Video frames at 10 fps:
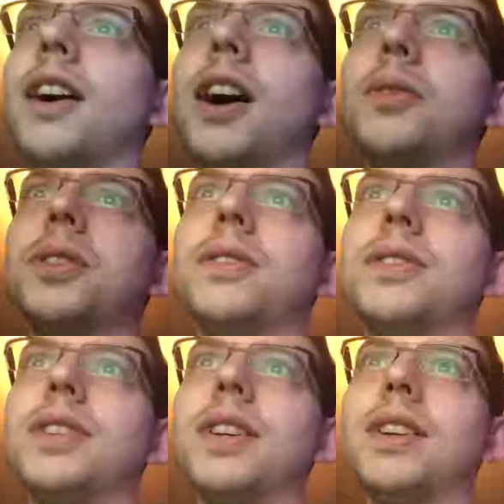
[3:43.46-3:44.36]
I would have
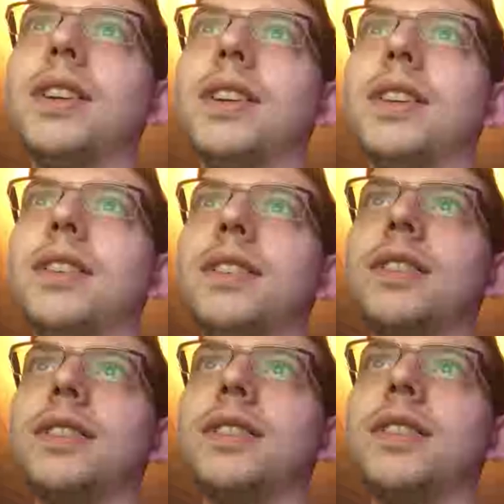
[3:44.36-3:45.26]
seen
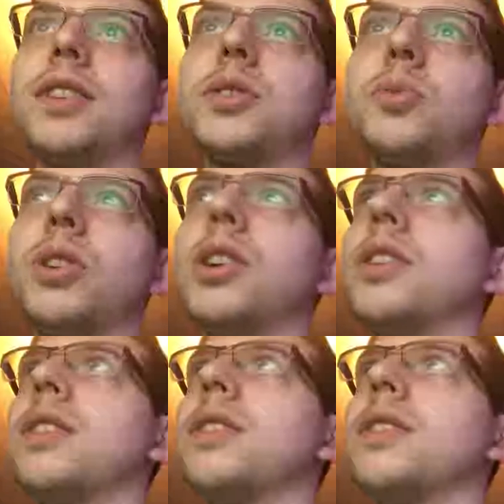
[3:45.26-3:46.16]
this one.